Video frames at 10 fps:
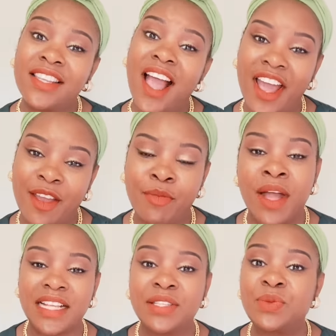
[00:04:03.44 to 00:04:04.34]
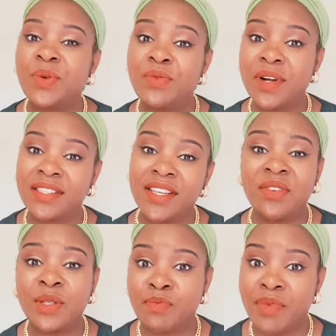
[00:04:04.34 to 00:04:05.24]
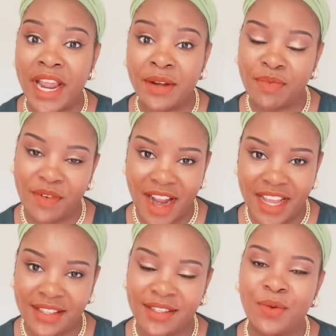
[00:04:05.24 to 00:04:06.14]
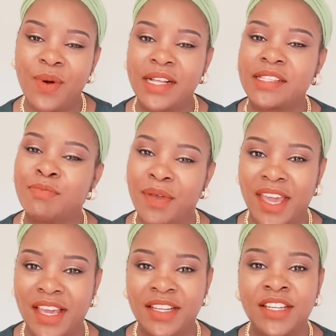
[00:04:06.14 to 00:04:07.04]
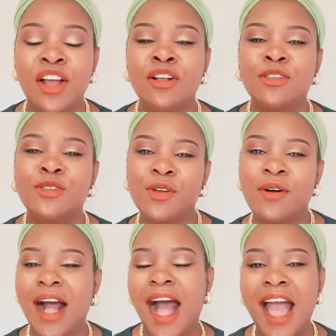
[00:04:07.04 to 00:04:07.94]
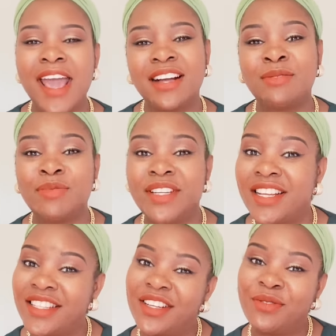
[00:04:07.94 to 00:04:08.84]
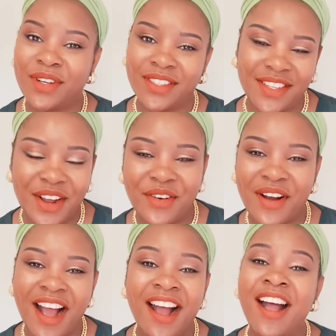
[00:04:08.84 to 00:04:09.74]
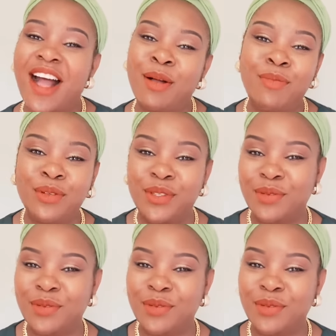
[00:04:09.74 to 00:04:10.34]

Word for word: time, that's when Wacera's bride price was paid. So I updated Wacera about